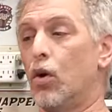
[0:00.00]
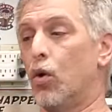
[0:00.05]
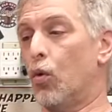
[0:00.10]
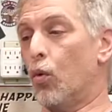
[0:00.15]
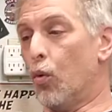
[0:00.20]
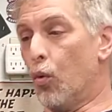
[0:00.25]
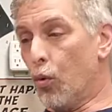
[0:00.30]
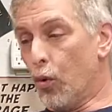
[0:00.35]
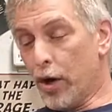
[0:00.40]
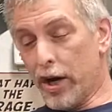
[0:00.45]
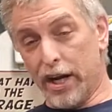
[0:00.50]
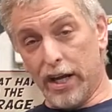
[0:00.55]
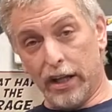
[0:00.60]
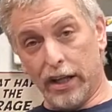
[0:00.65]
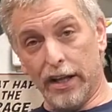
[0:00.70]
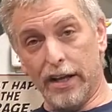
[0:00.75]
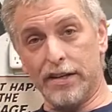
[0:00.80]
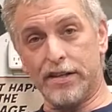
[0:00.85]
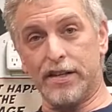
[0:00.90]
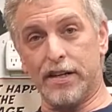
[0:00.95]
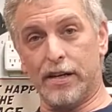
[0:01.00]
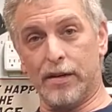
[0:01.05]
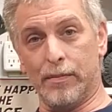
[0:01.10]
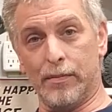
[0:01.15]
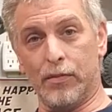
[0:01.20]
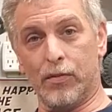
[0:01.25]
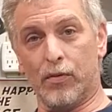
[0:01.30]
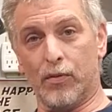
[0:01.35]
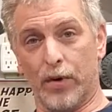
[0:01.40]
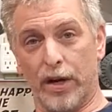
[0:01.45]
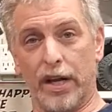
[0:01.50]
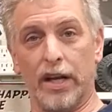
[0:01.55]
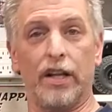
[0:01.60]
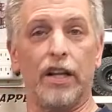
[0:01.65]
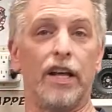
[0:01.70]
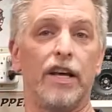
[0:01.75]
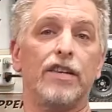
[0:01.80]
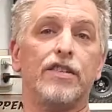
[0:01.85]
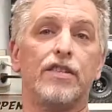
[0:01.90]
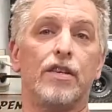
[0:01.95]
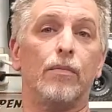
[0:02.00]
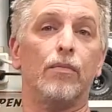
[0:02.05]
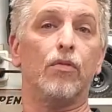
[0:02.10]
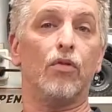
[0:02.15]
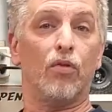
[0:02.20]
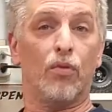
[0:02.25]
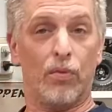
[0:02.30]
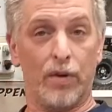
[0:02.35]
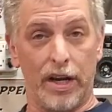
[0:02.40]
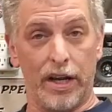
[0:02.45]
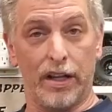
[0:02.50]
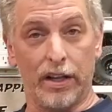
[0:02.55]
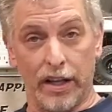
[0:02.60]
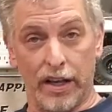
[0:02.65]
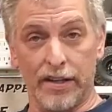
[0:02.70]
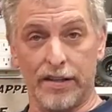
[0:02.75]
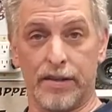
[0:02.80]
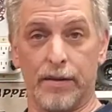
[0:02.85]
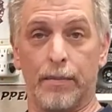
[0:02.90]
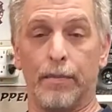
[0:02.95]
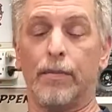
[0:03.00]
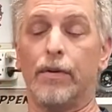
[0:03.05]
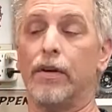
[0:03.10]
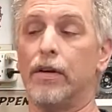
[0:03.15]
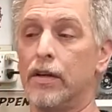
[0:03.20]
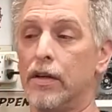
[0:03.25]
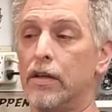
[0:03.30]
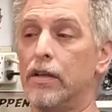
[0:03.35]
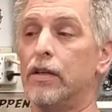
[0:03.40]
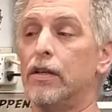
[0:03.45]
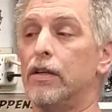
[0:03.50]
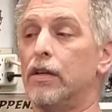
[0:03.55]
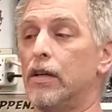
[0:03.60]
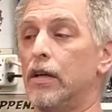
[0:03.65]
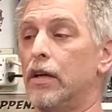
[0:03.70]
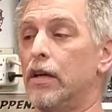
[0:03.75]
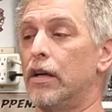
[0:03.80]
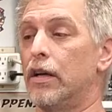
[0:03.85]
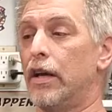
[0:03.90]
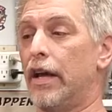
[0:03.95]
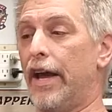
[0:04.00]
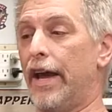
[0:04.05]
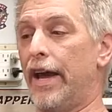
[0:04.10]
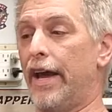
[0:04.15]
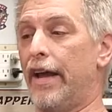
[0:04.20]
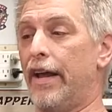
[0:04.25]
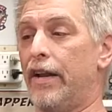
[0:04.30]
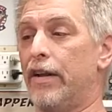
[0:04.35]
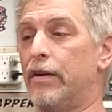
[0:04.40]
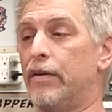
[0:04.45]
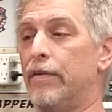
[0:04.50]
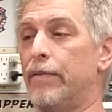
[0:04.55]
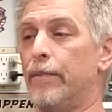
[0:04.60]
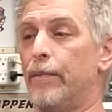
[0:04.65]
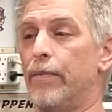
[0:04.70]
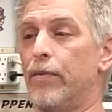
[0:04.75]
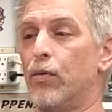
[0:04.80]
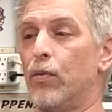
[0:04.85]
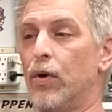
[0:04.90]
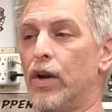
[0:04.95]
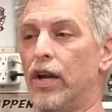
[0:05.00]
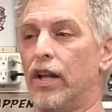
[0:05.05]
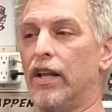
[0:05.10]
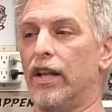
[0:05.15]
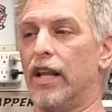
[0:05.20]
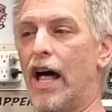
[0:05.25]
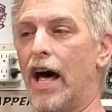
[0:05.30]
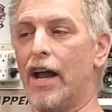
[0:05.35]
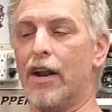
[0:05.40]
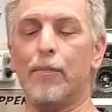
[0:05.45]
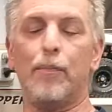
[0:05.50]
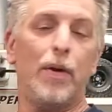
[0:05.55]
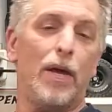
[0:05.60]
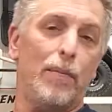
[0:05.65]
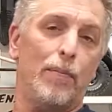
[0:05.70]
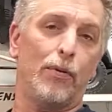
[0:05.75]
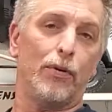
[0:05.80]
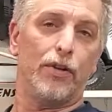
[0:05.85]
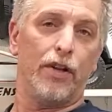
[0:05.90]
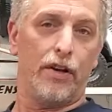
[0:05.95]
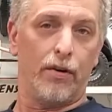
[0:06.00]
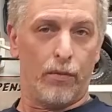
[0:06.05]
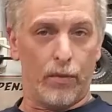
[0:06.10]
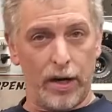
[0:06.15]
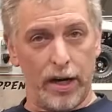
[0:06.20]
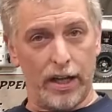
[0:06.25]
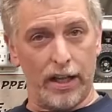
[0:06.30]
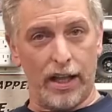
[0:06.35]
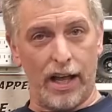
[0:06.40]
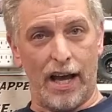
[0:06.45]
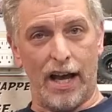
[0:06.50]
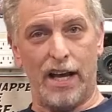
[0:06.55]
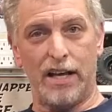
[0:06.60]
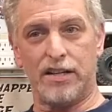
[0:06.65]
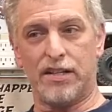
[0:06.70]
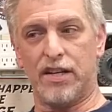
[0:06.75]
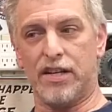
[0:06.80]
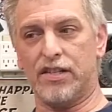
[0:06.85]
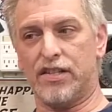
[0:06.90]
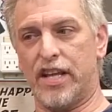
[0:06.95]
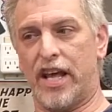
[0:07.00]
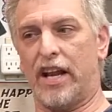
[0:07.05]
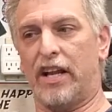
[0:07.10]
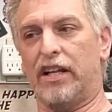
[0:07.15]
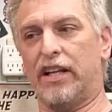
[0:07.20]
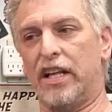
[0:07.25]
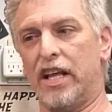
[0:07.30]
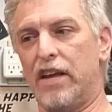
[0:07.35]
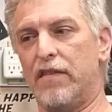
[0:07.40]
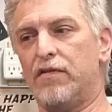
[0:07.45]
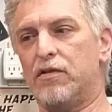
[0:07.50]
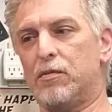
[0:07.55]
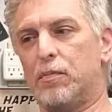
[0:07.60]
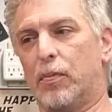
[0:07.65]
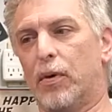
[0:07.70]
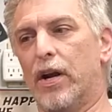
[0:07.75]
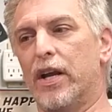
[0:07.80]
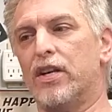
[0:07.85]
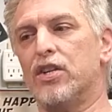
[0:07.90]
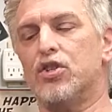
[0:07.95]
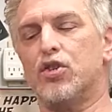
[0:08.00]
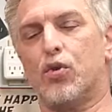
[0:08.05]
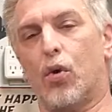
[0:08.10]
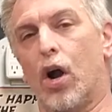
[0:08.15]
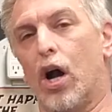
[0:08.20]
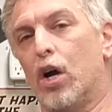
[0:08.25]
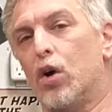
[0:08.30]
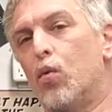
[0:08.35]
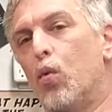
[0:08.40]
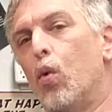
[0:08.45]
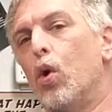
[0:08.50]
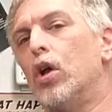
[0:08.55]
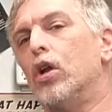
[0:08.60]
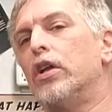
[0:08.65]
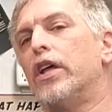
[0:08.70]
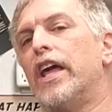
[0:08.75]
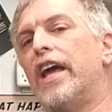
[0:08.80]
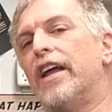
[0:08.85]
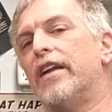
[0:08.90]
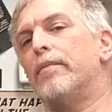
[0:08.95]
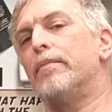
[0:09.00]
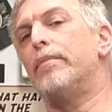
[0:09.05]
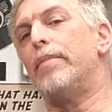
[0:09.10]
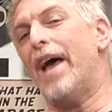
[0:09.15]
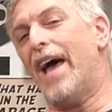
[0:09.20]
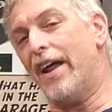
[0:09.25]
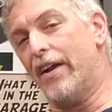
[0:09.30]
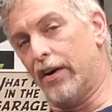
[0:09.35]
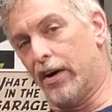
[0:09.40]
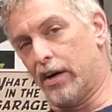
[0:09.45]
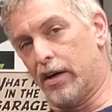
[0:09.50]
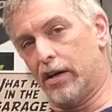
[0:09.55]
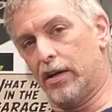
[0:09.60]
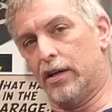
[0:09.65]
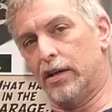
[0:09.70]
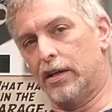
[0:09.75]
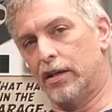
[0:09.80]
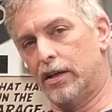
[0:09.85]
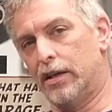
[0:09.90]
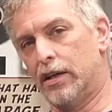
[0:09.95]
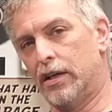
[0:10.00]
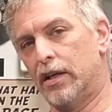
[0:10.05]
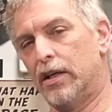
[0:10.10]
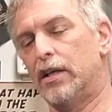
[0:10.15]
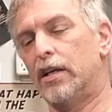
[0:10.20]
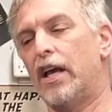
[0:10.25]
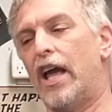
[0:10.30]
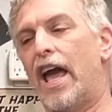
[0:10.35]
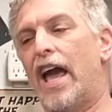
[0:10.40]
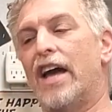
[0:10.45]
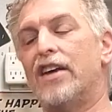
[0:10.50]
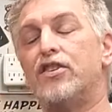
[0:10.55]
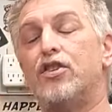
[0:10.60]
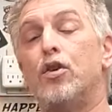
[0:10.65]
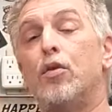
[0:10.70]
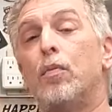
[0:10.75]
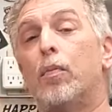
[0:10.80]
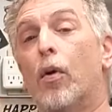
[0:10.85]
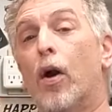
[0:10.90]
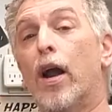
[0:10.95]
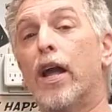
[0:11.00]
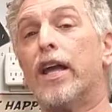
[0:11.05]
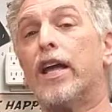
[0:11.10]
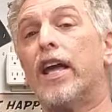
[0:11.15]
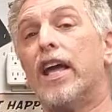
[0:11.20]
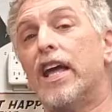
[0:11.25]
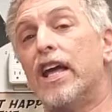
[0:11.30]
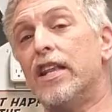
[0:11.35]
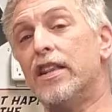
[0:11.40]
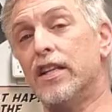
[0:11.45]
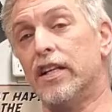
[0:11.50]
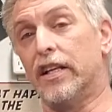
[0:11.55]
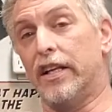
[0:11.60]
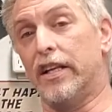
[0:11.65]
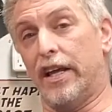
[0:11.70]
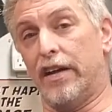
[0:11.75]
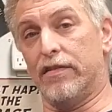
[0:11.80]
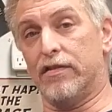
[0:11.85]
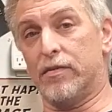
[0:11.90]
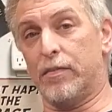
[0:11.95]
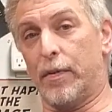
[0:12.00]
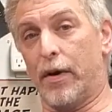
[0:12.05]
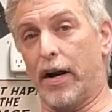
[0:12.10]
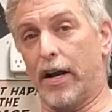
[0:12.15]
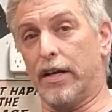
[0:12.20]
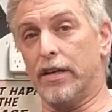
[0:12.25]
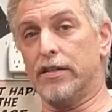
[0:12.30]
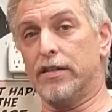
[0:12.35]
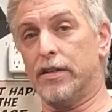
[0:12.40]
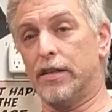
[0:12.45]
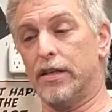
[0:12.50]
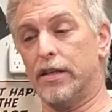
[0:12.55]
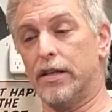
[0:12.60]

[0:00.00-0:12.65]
Realism, realism, realism. And what a lot of people didn't realize is that a leaf spring truck will get better as you break in the leaf springs.